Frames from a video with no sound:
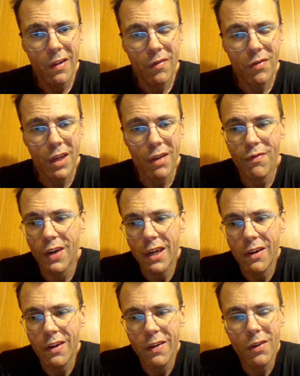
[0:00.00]
They
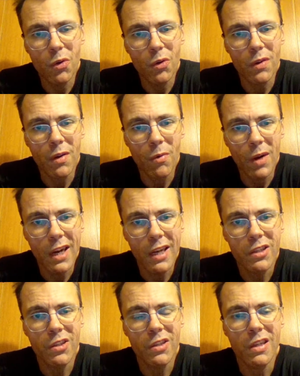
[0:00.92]
violated all their
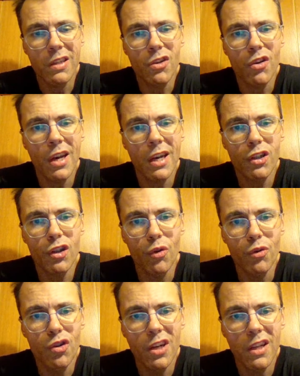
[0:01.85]
rights,
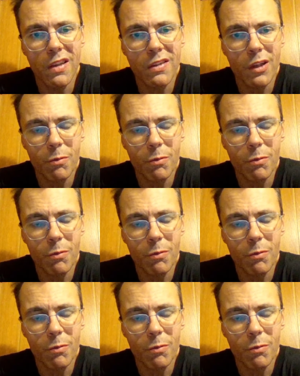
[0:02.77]
international treaties,